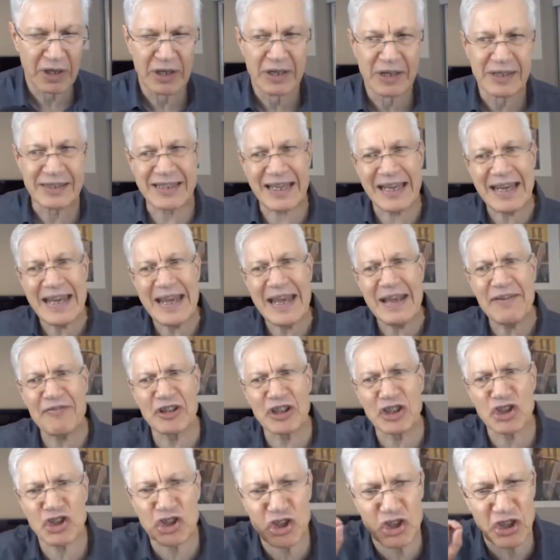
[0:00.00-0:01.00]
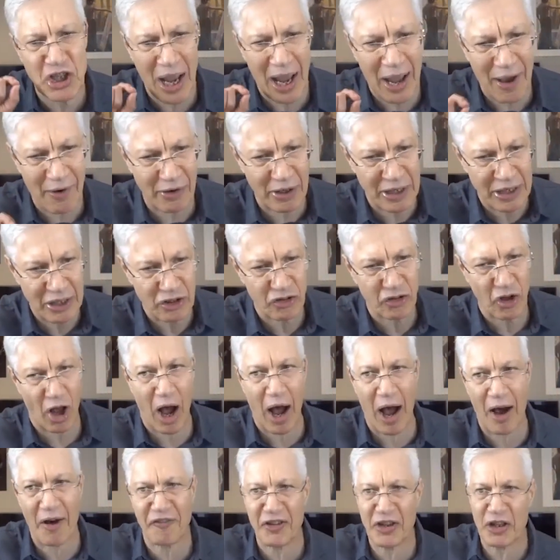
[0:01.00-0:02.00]
See, even charities
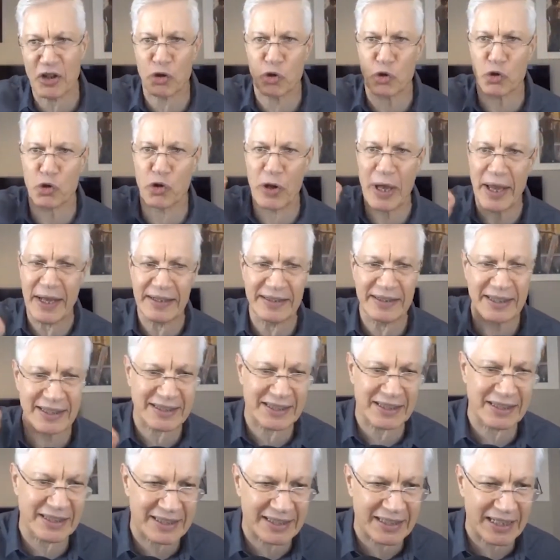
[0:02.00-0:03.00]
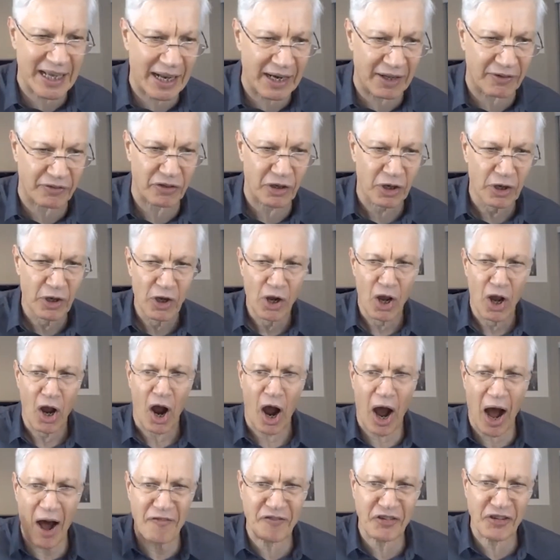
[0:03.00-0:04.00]
often create disincentives,
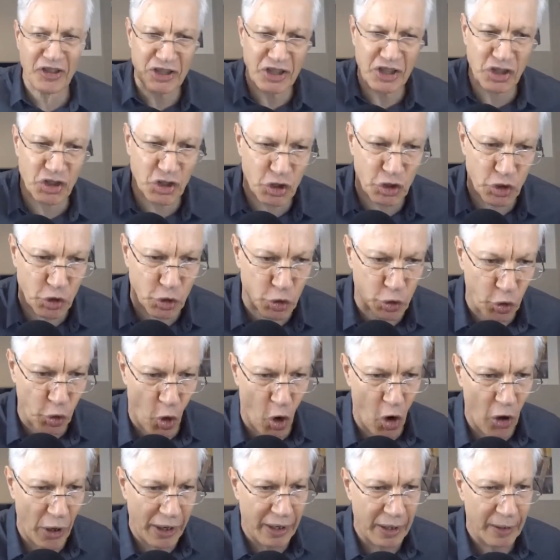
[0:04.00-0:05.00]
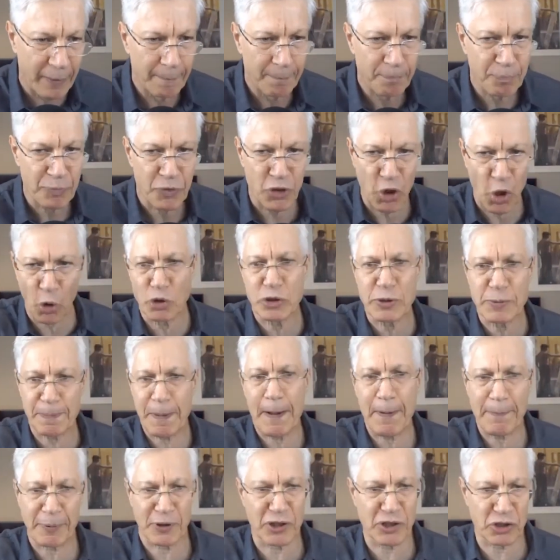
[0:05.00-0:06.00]
often destroy those
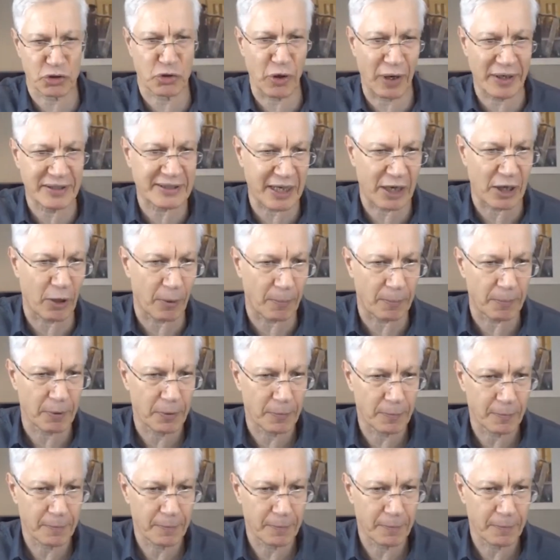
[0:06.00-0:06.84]
people they're trying to help.